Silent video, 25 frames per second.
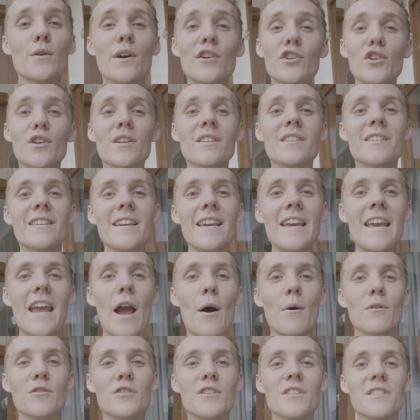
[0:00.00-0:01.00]
So as you can see,
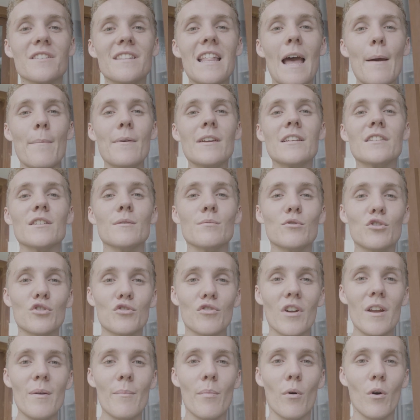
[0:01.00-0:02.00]
I was just snapping some
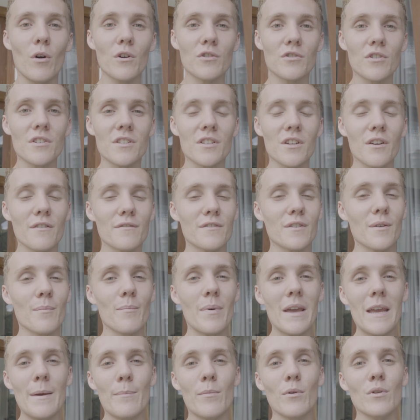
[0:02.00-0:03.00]
street portraits of some
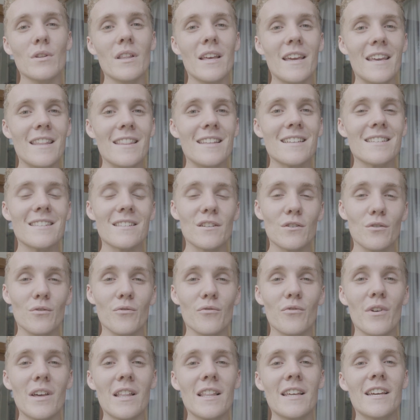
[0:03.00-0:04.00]
people in this little
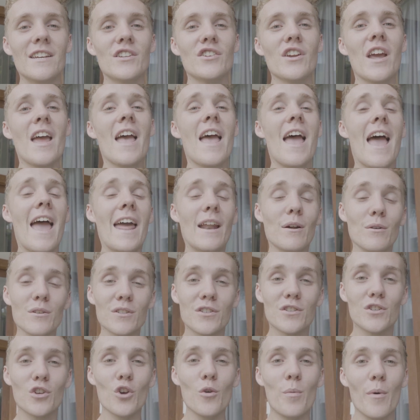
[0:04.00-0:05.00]
village. It
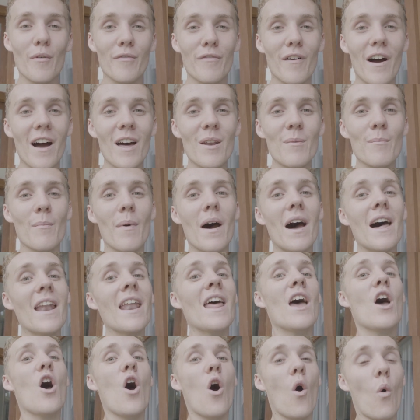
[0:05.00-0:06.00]
was super fun,
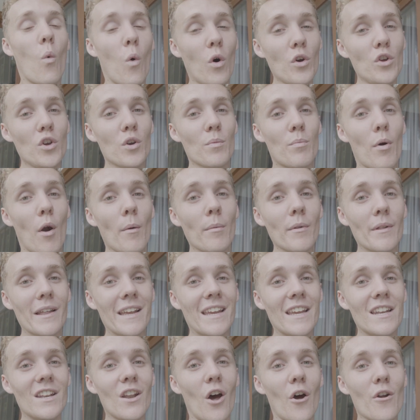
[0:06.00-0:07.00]
but what you probably
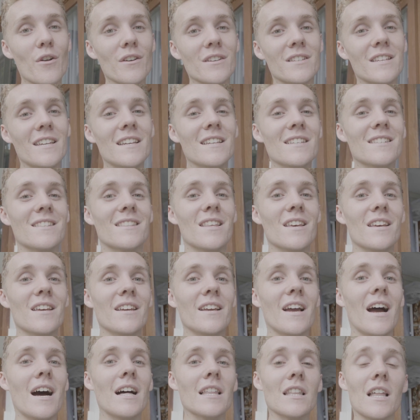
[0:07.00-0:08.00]
can notice is
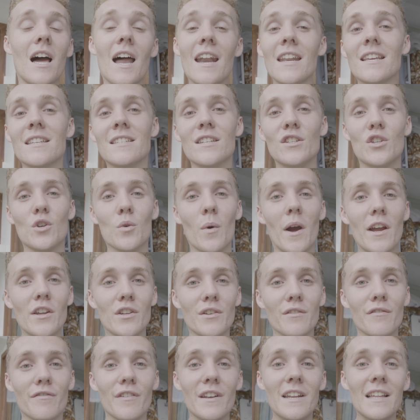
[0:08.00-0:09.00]
the lighting
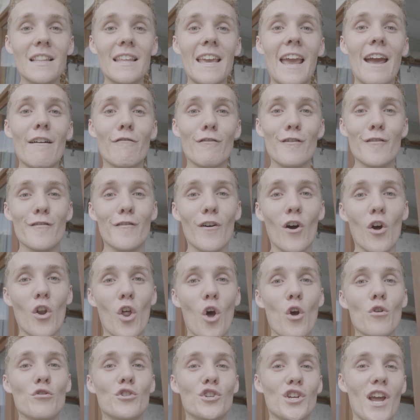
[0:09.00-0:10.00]
situation for nearly every
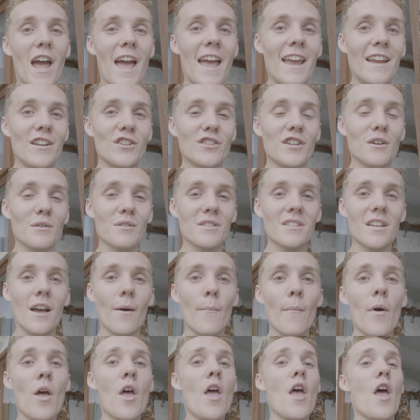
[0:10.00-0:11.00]
photo changed. There were
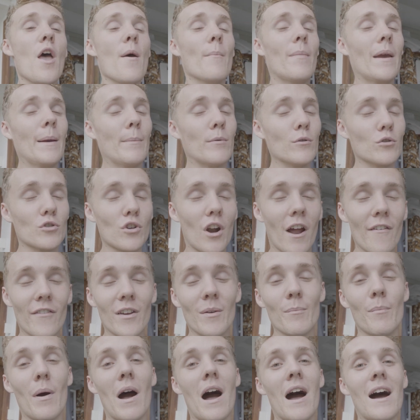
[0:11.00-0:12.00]
some people
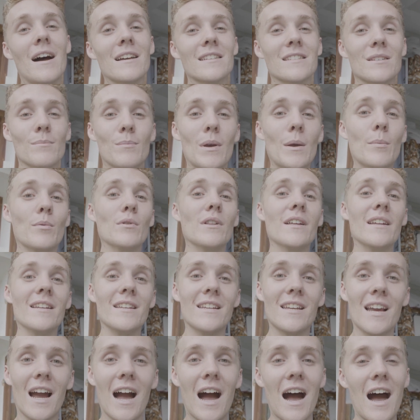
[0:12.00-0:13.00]
driving past, some people
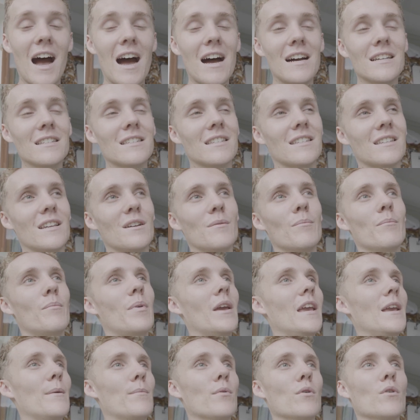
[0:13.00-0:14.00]
in cars, some
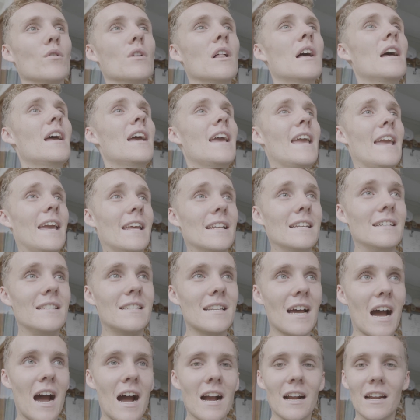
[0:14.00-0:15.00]
people in
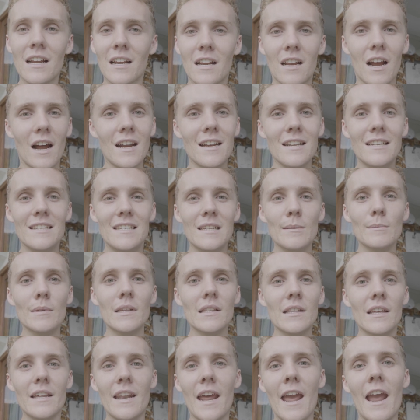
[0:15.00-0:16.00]
dark, kind of
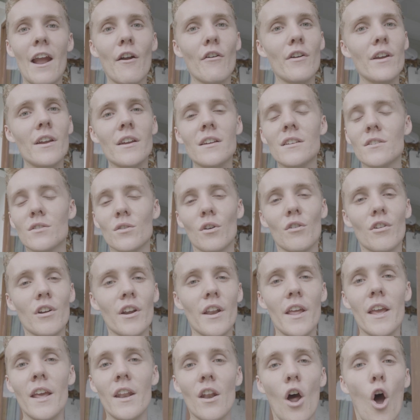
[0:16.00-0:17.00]
dimly lit areas or
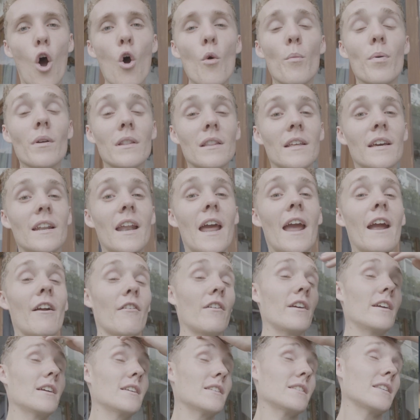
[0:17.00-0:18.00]
in open lit
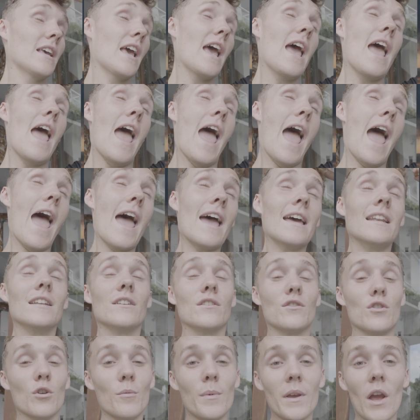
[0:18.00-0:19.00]
areas.
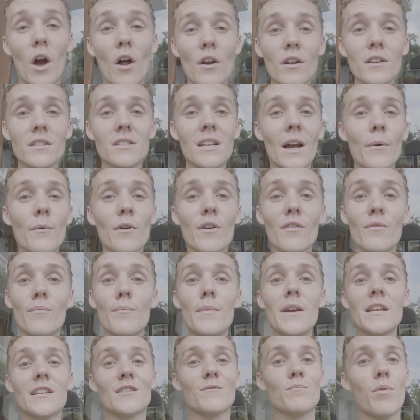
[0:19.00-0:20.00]
And to be honest, I would have
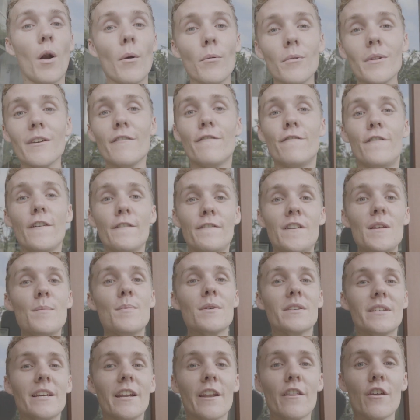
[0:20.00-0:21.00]
missed probably
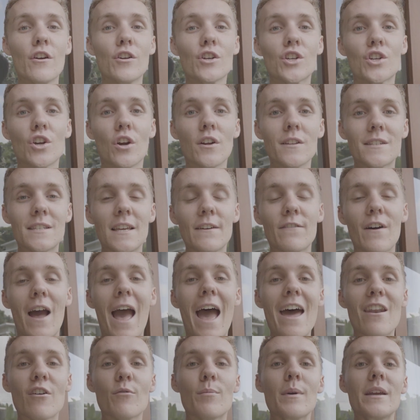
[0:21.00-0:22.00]
50% of those shots if I
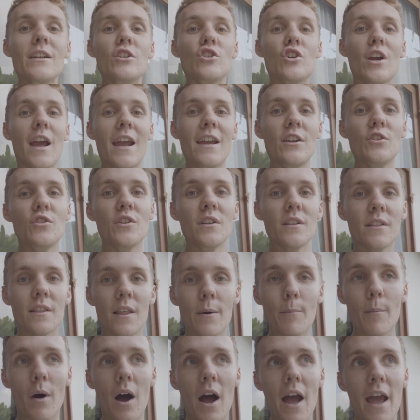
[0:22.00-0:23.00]
had have been changing
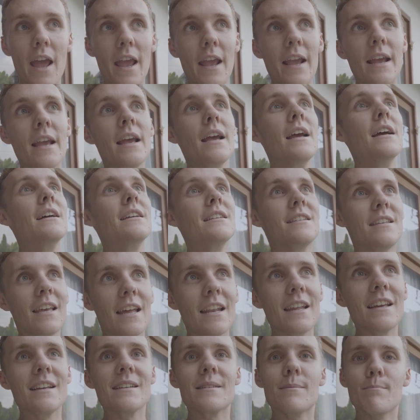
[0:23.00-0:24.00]
my
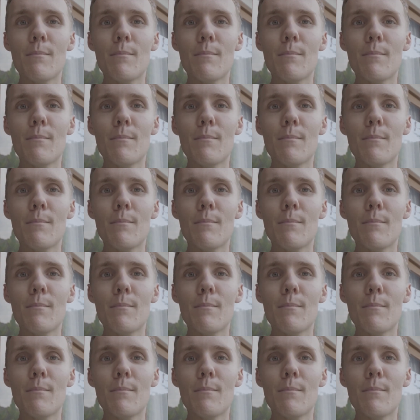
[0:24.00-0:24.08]
settings